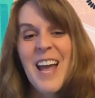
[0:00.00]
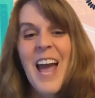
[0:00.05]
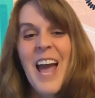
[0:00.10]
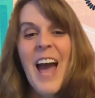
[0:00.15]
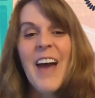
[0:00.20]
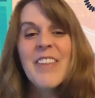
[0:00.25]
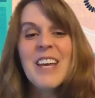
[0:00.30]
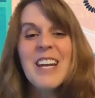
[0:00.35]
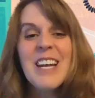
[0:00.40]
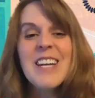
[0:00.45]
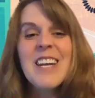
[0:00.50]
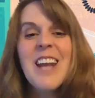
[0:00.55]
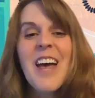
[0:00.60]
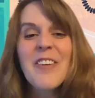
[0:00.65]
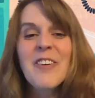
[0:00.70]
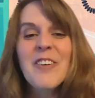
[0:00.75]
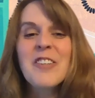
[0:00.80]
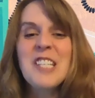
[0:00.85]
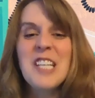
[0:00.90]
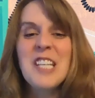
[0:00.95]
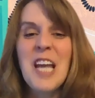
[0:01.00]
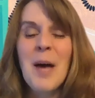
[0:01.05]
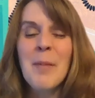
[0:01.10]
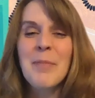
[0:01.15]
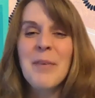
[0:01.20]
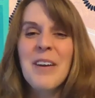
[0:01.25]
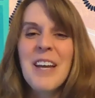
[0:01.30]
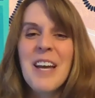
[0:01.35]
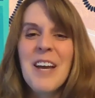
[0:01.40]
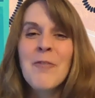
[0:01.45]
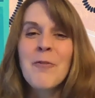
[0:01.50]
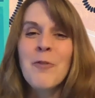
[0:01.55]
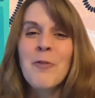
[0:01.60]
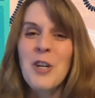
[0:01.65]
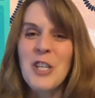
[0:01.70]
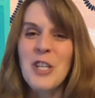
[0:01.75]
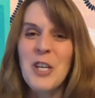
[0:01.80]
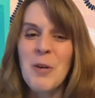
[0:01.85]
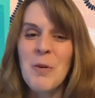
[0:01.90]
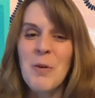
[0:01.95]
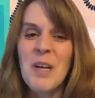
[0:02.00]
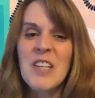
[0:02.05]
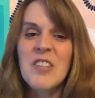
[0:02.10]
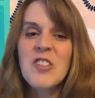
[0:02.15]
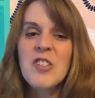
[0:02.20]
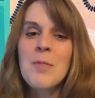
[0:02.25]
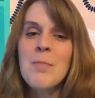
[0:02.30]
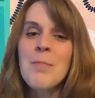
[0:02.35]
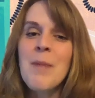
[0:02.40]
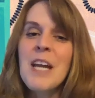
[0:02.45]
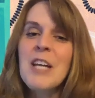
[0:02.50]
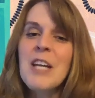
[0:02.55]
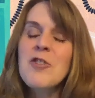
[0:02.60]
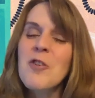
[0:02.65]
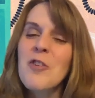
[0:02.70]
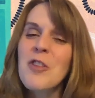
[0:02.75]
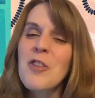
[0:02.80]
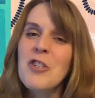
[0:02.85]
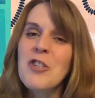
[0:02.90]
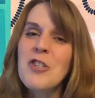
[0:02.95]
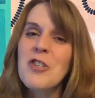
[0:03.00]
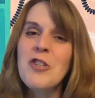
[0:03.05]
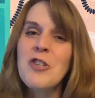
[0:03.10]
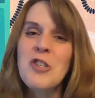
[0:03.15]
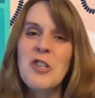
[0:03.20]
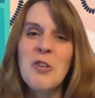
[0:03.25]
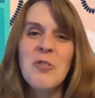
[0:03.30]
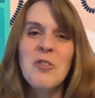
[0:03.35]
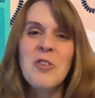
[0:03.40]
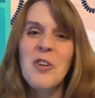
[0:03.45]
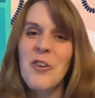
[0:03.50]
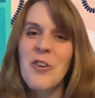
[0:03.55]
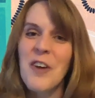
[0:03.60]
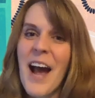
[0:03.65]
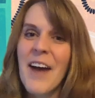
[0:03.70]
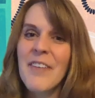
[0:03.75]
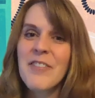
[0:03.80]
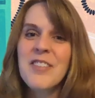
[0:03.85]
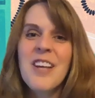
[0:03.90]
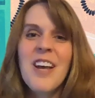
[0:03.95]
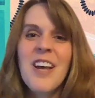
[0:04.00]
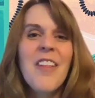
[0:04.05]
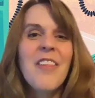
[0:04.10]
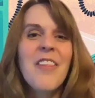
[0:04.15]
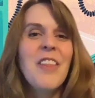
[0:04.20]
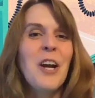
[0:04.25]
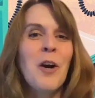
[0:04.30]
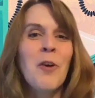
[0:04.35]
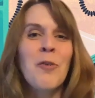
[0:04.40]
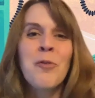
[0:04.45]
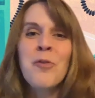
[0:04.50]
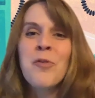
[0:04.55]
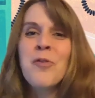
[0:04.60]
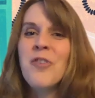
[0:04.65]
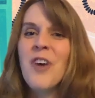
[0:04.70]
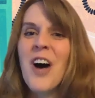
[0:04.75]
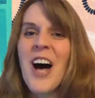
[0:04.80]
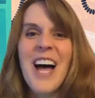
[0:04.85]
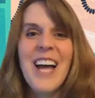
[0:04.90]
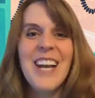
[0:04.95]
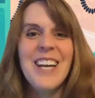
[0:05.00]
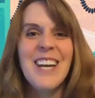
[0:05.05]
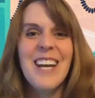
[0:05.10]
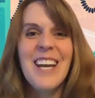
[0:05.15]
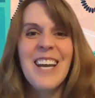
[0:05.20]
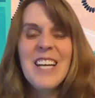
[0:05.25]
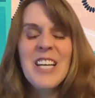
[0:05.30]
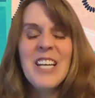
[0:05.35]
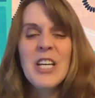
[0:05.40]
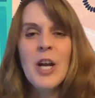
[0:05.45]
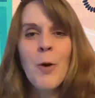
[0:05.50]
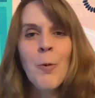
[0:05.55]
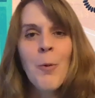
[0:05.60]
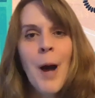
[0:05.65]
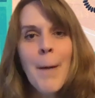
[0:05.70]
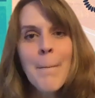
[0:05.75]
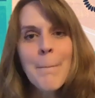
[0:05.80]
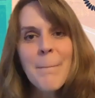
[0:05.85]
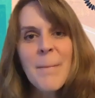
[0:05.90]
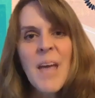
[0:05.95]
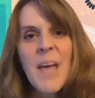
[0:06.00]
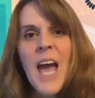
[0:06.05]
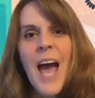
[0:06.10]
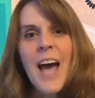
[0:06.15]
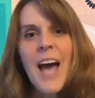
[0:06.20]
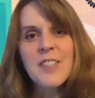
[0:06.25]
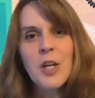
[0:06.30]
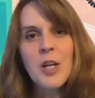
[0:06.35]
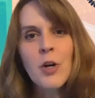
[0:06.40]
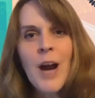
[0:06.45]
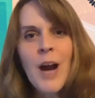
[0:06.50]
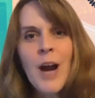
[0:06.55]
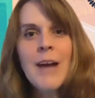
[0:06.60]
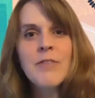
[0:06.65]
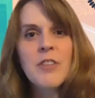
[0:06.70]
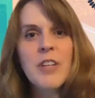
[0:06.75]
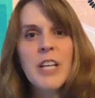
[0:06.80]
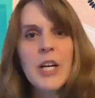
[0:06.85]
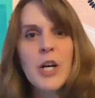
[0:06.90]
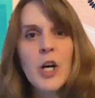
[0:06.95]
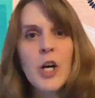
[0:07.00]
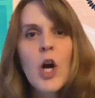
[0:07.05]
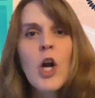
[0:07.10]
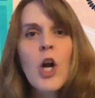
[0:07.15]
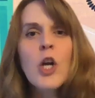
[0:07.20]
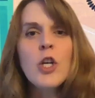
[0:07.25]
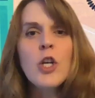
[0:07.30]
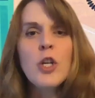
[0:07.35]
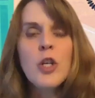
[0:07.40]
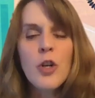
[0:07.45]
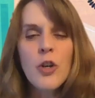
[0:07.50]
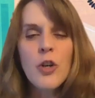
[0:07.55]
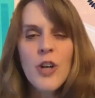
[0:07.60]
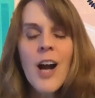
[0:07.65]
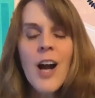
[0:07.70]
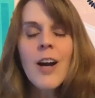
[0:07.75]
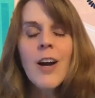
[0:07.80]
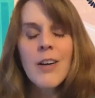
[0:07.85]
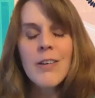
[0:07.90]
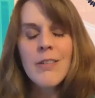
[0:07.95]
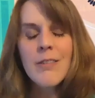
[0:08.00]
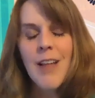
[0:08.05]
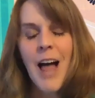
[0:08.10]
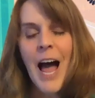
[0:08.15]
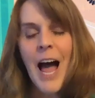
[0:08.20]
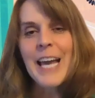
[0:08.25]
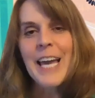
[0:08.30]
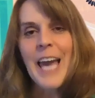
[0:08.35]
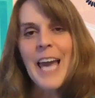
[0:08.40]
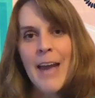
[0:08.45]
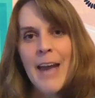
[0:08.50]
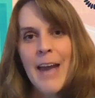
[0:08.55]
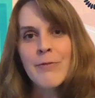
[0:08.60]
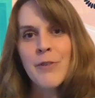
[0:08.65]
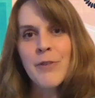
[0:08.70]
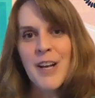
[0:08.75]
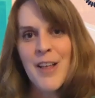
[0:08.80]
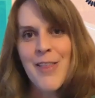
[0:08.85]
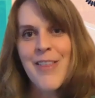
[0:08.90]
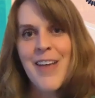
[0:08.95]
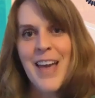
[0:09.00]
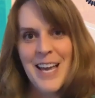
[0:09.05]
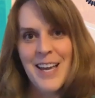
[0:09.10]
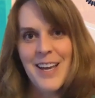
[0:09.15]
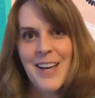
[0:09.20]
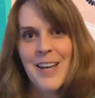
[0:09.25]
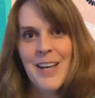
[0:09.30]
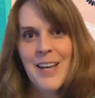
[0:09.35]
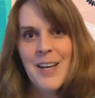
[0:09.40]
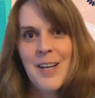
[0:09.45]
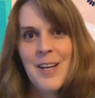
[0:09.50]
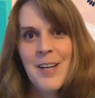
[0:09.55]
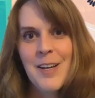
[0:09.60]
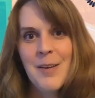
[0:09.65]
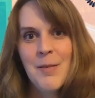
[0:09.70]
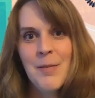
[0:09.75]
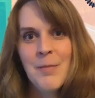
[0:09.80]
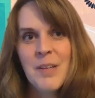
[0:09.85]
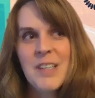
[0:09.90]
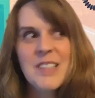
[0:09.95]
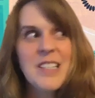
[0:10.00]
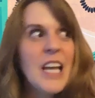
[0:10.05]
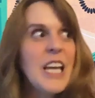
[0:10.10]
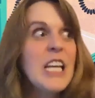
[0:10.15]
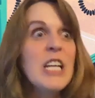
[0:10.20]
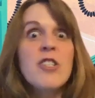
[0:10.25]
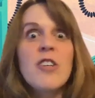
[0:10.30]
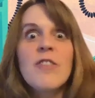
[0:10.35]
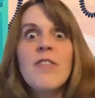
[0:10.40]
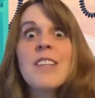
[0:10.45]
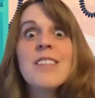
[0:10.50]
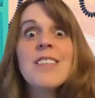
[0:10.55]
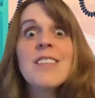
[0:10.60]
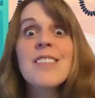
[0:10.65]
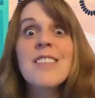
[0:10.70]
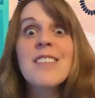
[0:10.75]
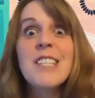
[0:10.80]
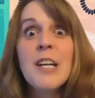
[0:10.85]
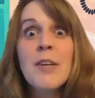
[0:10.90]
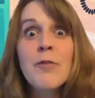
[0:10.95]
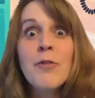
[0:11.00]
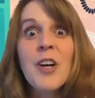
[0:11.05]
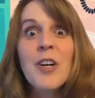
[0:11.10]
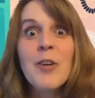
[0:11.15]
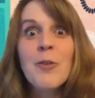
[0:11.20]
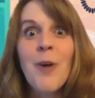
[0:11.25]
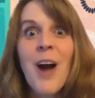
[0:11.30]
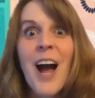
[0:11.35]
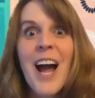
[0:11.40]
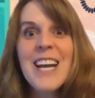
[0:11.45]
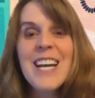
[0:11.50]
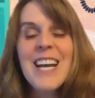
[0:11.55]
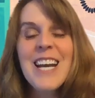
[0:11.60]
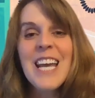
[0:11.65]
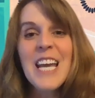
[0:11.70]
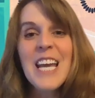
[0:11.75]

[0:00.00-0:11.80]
And then another tip for you is to make sure that you choose crafts that are fun. You know what? As a craft leader, you're not going to like everything, because each of us is different, right?